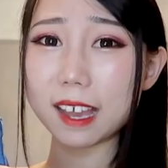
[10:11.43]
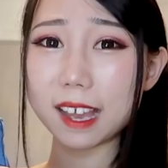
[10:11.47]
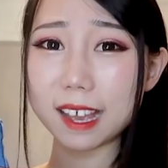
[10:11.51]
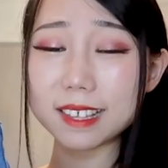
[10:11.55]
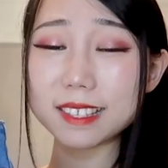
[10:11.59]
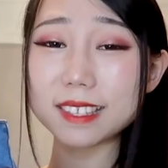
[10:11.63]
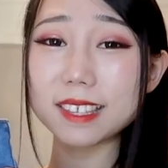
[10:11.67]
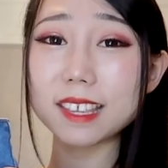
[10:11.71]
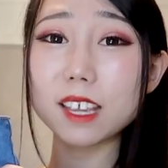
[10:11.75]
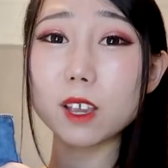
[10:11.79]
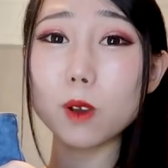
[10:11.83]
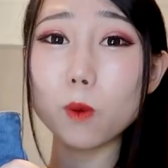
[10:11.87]

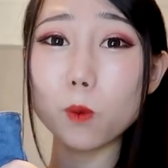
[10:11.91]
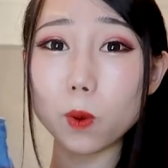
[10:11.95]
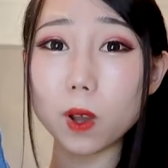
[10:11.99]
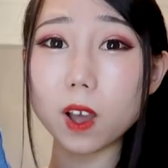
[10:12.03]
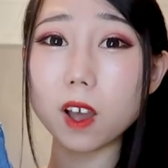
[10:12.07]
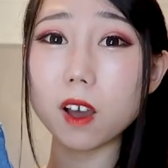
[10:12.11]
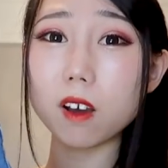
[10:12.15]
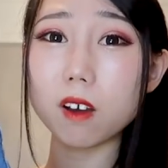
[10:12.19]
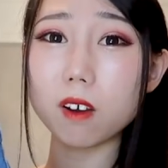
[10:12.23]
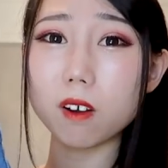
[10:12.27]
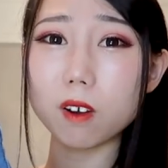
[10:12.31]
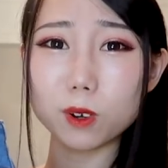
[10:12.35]
I think
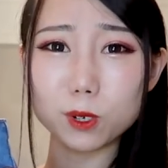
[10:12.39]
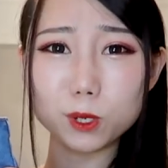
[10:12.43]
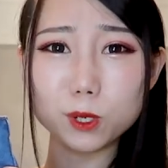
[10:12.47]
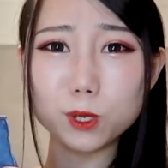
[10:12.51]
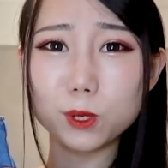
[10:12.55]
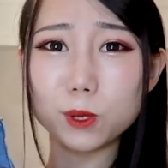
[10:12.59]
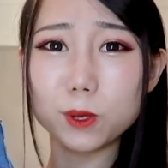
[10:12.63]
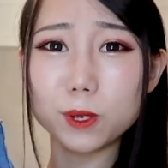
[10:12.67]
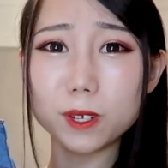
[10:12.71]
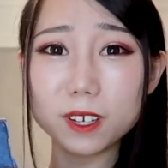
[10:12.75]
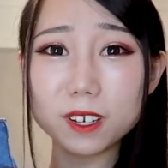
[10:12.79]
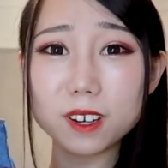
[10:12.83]
1 or
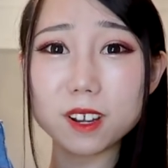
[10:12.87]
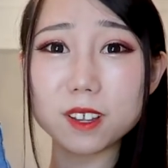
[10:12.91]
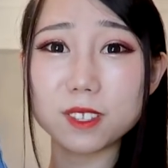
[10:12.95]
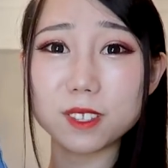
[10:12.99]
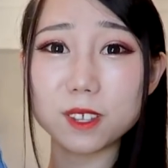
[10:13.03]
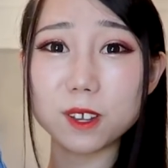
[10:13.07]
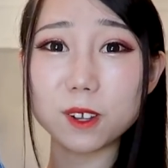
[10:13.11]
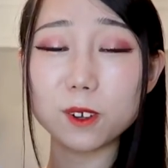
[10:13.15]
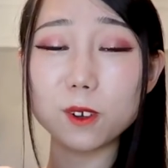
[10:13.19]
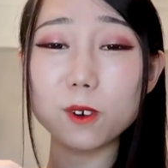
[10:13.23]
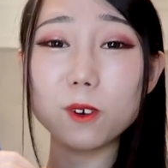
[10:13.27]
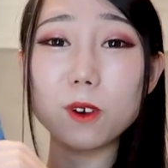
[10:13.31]
2
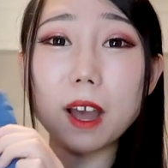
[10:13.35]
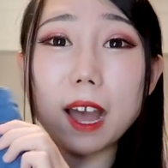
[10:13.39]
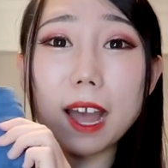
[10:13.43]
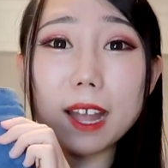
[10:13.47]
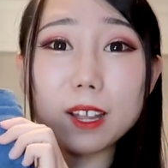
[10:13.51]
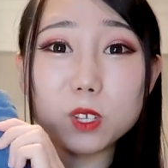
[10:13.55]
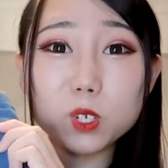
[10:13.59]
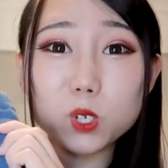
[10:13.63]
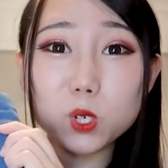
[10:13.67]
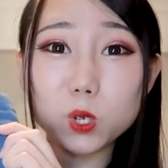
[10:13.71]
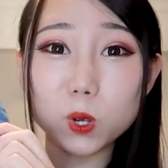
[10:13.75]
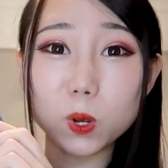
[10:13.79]
years ago,
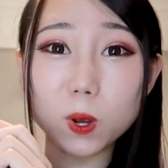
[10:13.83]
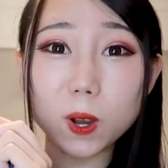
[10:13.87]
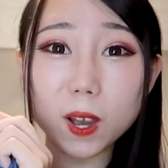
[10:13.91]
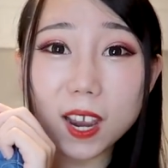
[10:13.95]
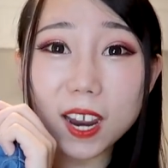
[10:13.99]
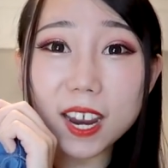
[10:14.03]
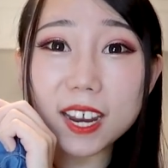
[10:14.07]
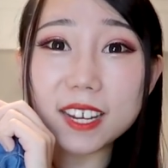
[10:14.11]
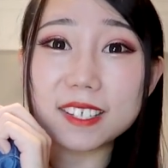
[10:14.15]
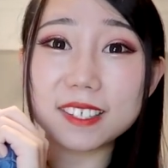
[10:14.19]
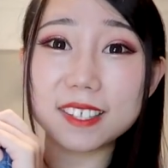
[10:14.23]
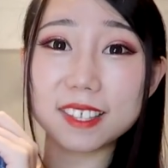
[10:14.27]
I
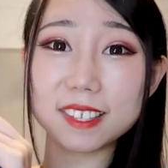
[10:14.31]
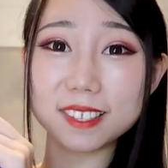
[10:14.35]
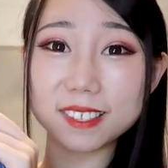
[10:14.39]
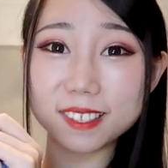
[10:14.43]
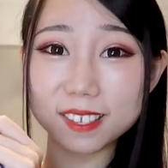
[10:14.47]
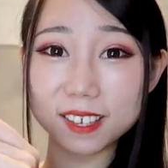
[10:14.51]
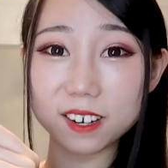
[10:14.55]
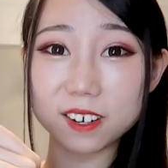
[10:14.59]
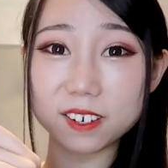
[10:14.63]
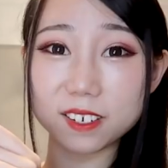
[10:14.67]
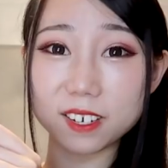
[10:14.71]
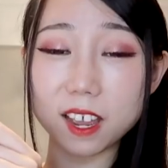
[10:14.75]
tried this
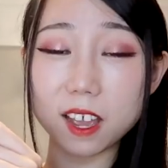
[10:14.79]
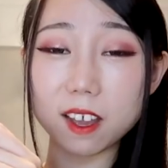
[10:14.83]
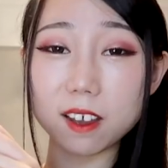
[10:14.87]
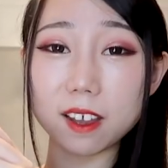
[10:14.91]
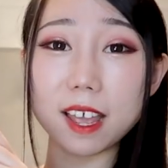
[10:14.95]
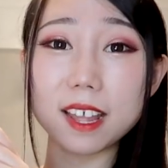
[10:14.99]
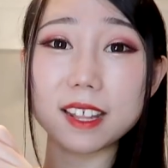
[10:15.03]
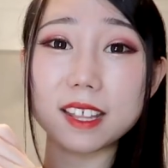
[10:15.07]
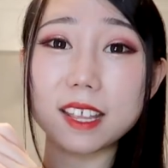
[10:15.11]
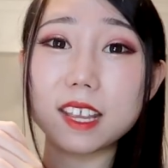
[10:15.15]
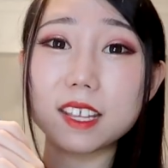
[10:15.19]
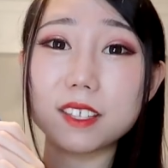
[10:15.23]
skirt
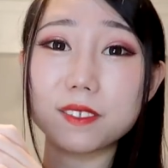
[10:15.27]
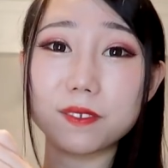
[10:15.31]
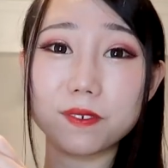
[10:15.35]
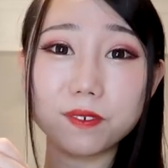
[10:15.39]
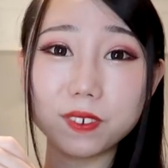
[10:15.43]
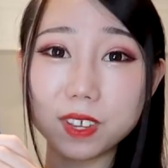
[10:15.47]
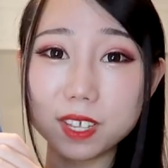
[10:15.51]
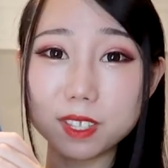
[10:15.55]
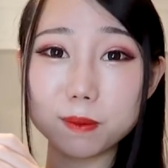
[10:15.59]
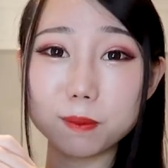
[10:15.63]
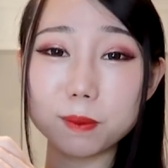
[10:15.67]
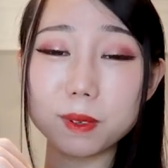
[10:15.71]
out and it
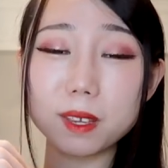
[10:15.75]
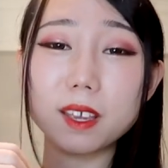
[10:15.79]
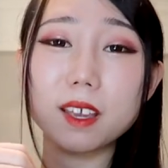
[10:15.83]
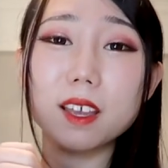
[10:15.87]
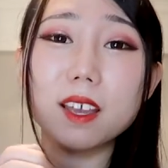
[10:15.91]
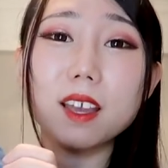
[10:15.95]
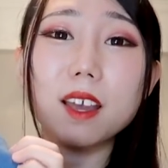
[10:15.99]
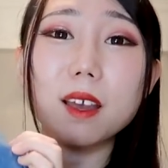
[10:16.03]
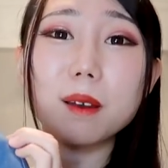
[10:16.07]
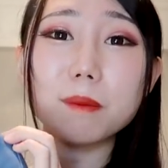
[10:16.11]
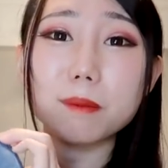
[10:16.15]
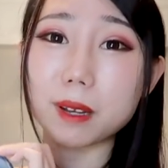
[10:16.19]
fits me,
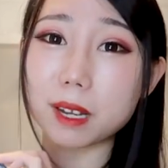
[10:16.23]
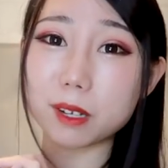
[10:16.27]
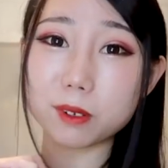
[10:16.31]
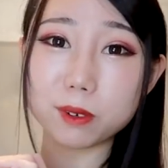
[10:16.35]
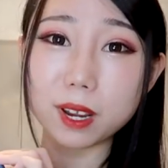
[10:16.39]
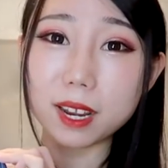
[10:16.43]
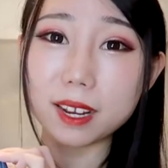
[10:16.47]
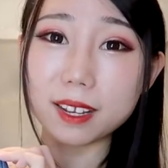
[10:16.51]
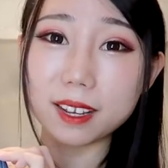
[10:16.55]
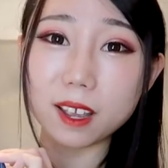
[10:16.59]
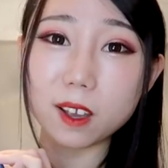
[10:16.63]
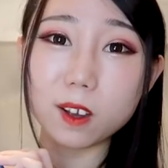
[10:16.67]
but
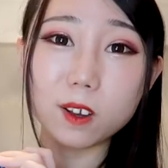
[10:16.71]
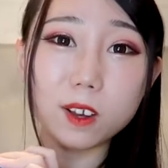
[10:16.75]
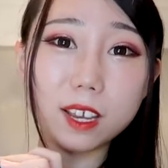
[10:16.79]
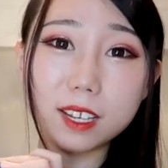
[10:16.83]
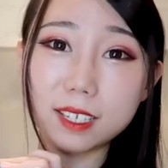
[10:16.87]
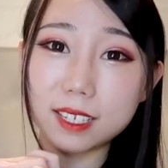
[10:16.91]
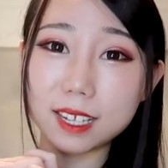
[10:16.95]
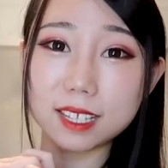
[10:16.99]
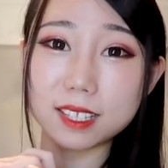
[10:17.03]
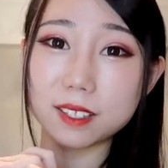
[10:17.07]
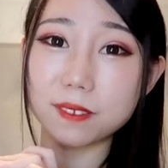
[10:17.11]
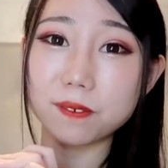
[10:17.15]
right now
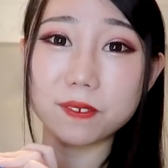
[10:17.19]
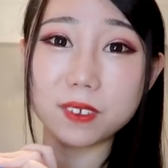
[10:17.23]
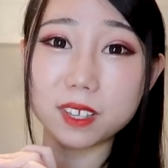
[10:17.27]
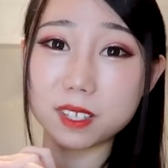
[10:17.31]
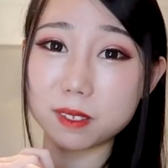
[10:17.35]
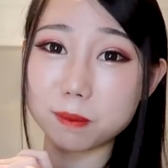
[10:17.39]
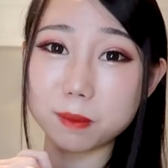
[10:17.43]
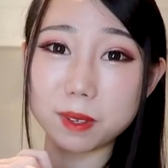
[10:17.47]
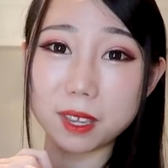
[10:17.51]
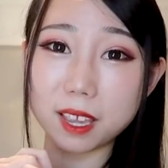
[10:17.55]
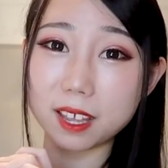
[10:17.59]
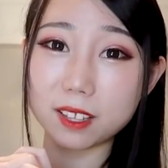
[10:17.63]
it doesn't
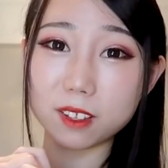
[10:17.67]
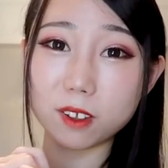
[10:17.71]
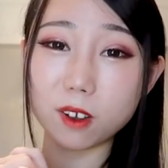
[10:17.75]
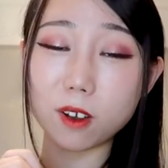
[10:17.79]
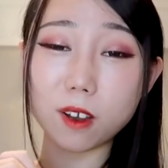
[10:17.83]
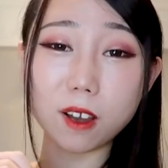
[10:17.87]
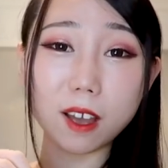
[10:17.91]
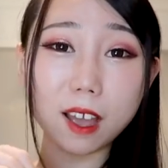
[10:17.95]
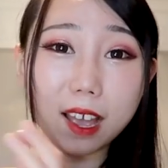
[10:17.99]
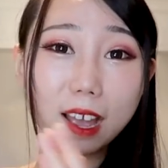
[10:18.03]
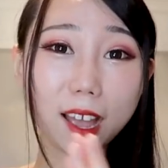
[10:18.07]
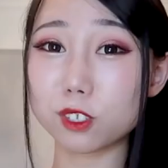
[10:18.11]
fit me at
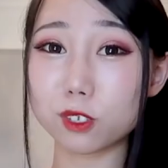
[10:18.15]
all.